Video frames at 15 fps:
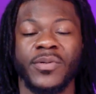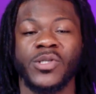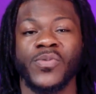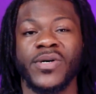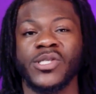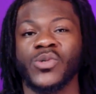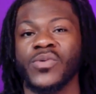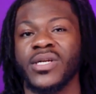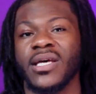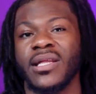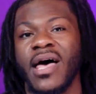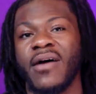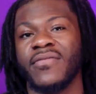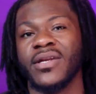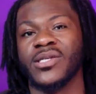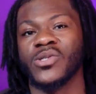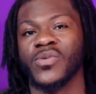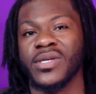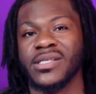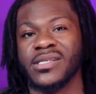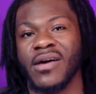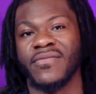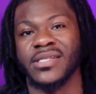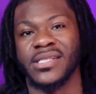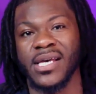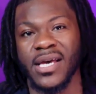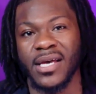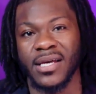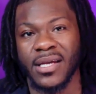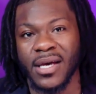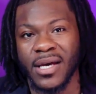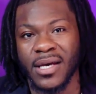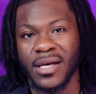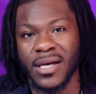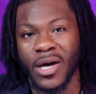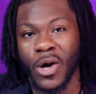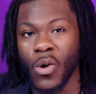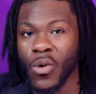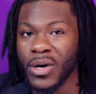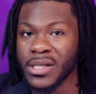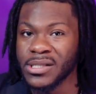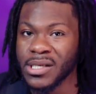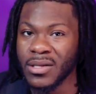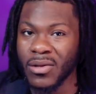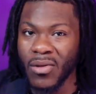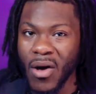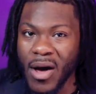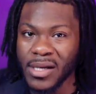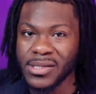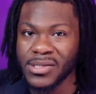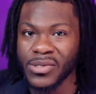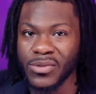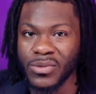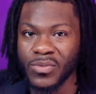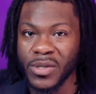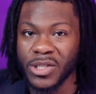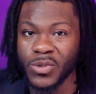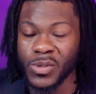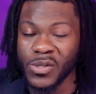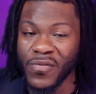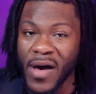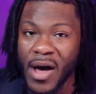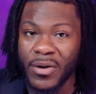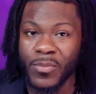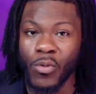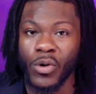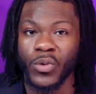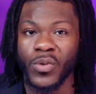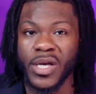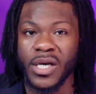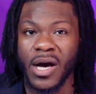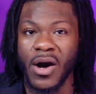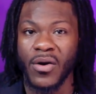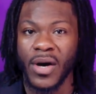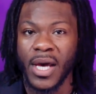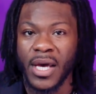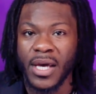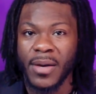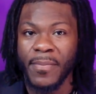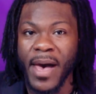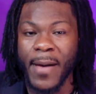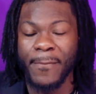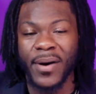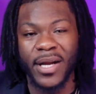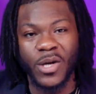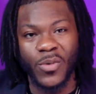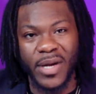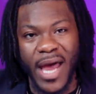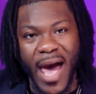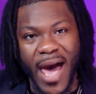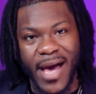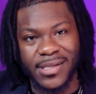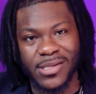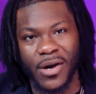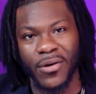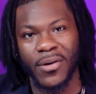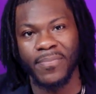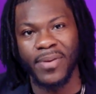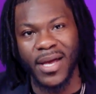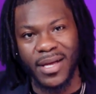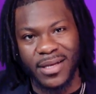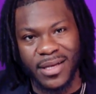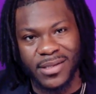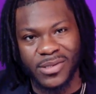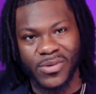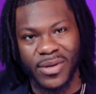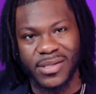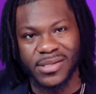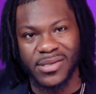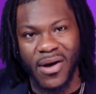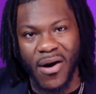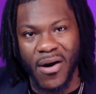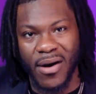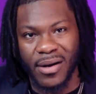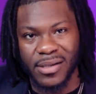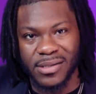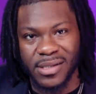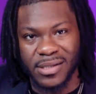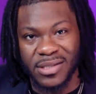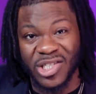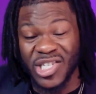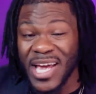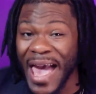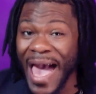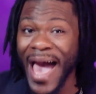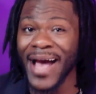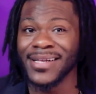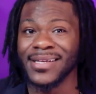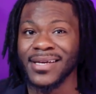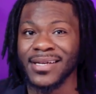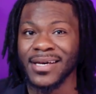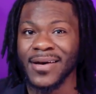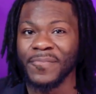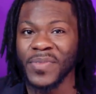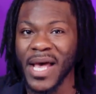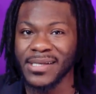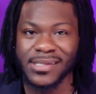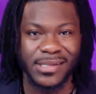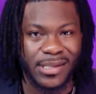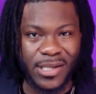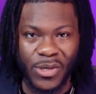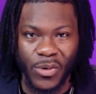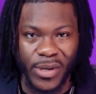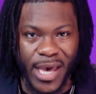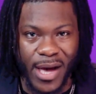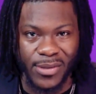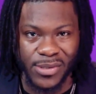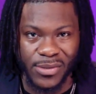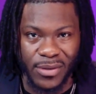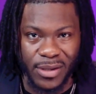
between 2011 and 2017. According to the lawsuit, which was filed in Puerto Rico, Bad Bunny would ask her opinions on songs, and she acted as his legal counsel.